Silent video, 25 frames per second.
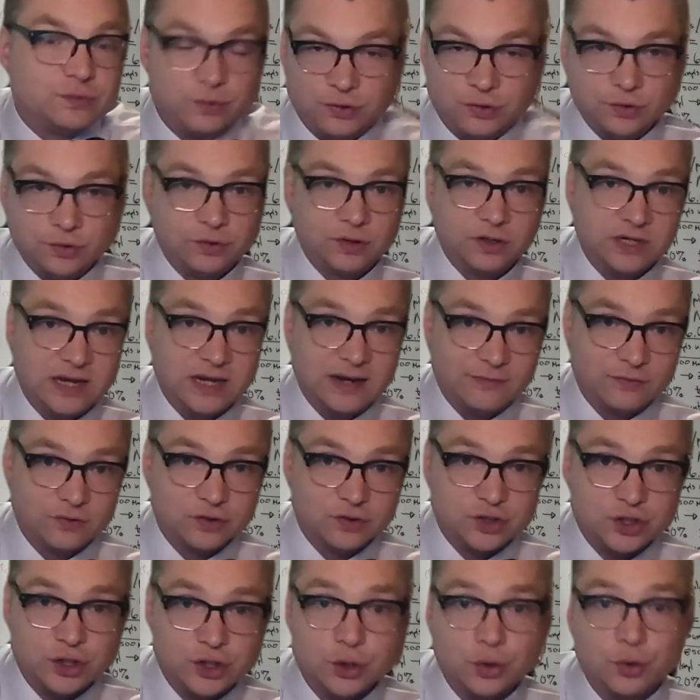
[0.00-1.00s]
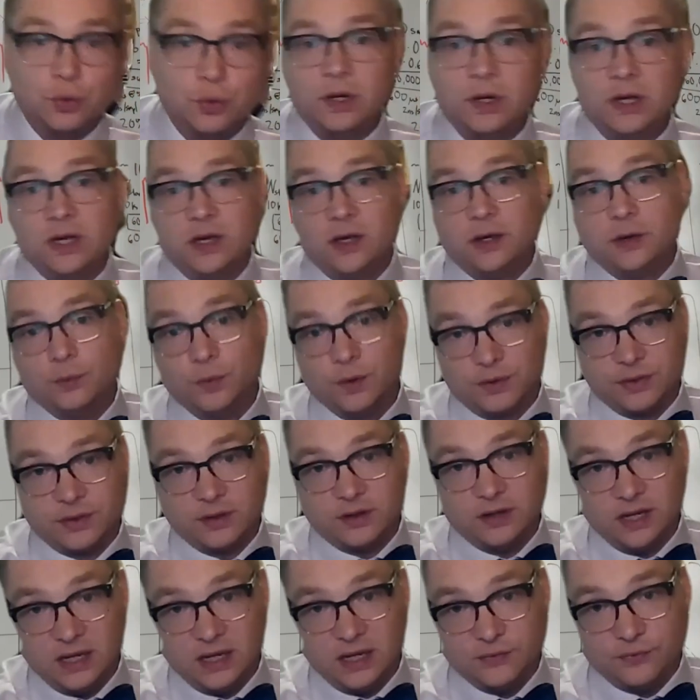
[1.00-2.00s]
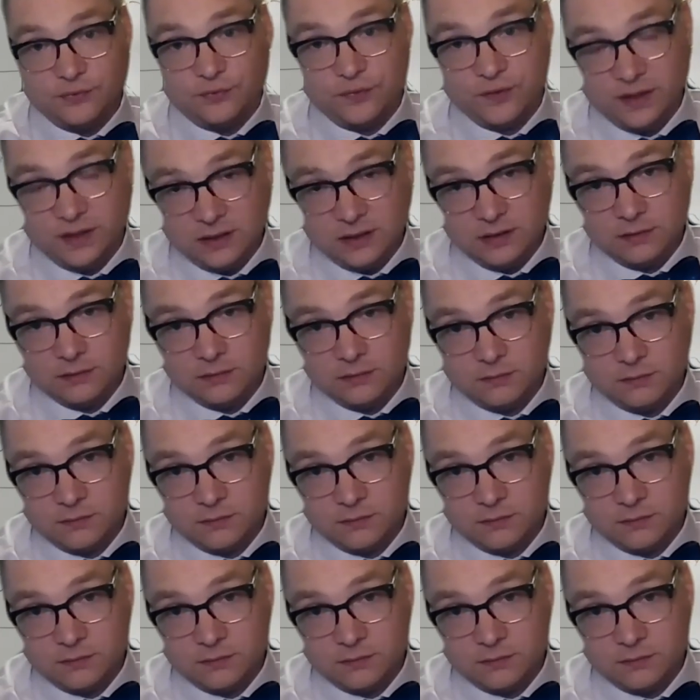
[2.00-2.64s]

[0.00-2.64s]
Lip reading: which you could never do with an infinite